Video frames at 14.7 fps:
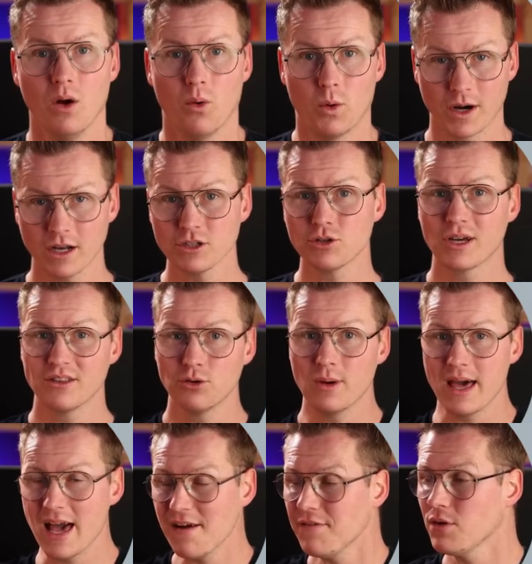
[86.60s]
What else you can do
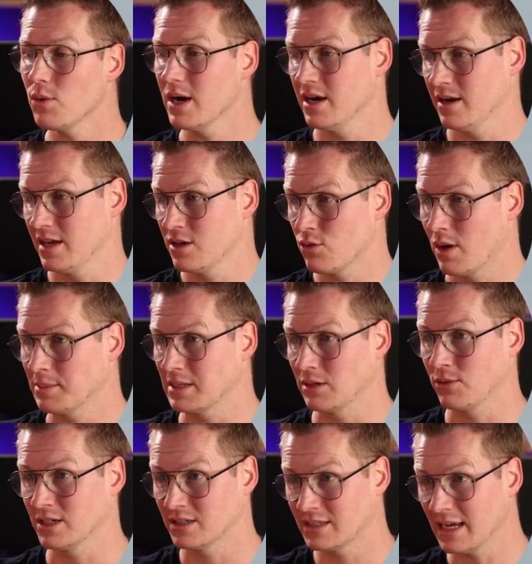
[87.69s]
everywhere in your website
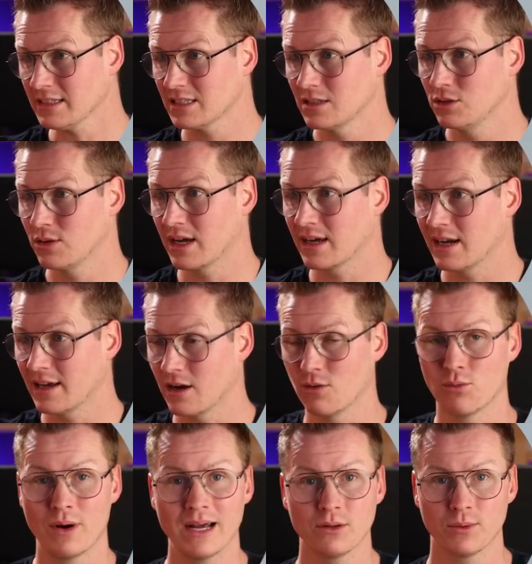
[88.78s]
where there's text, you can click
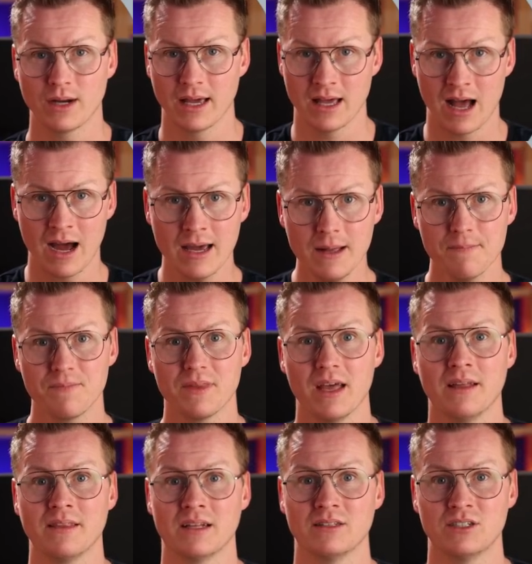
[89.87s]
on write with AI
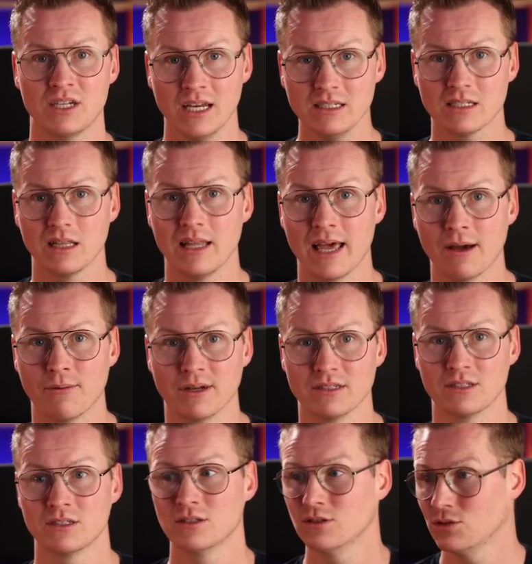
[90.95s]
and then change the
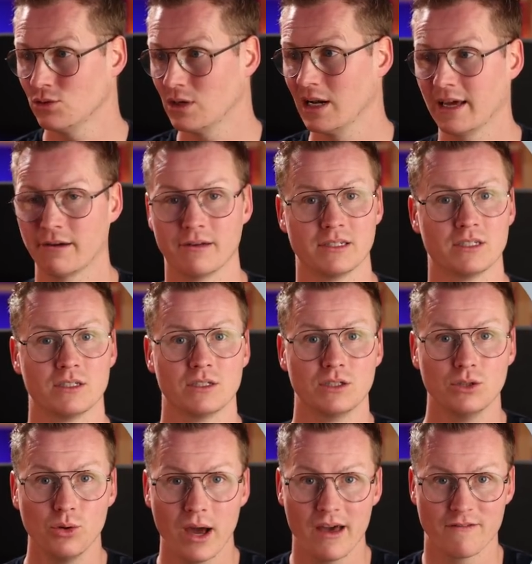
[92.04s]
language to the language
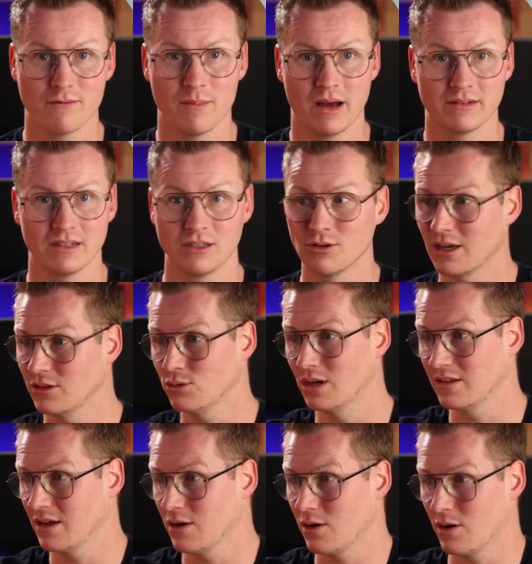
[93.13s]
you have in mind. And you can do
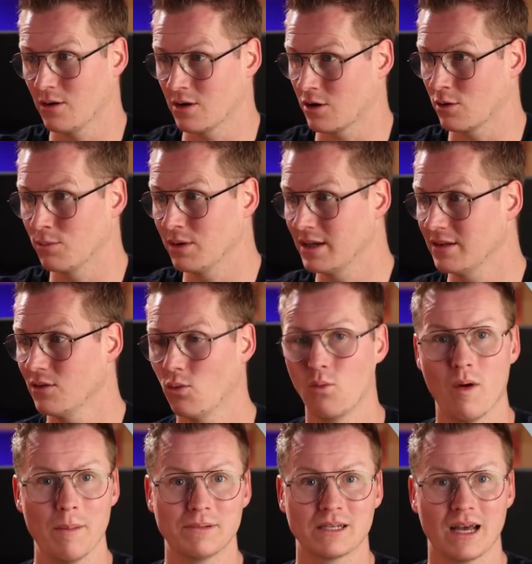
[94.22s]
that on your complete
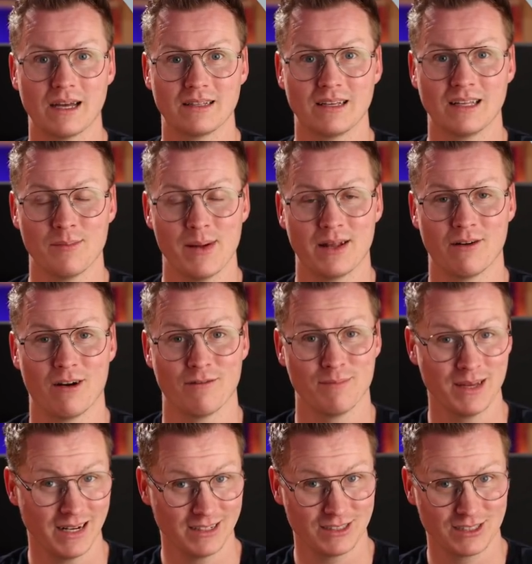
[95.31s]
website in a matter of
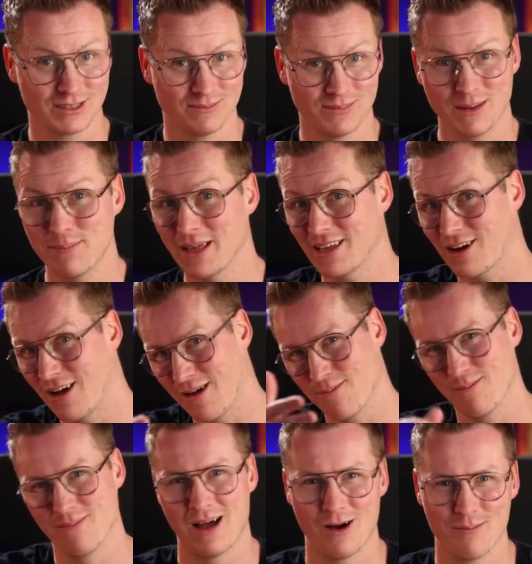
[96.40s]
minutes, depending
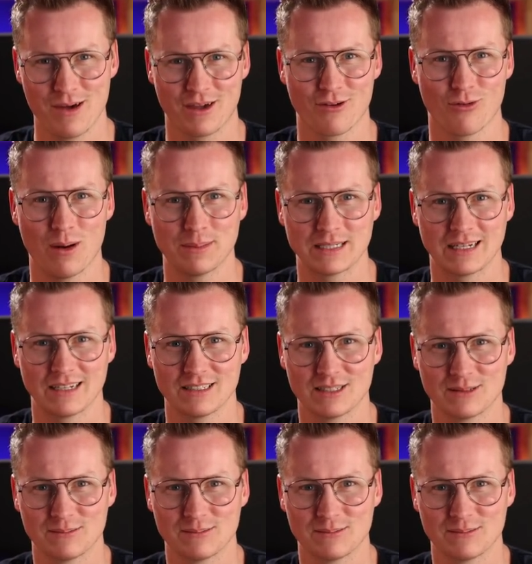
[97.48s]
on how big your website is.